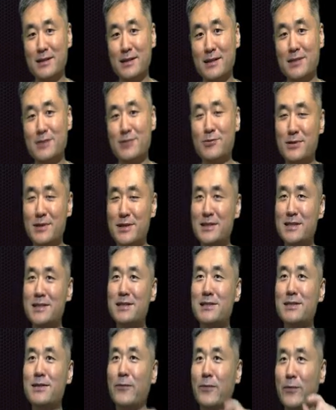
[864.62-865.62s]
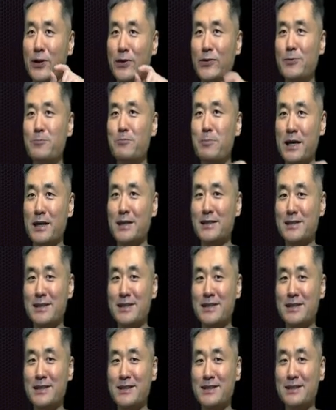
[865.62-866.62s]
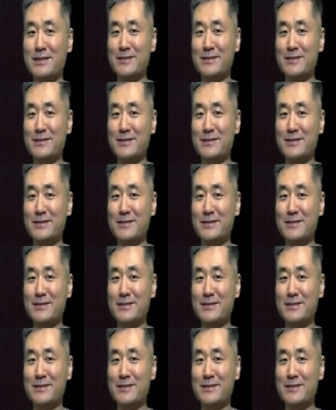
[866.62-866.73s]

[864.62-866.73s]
So this is the very basic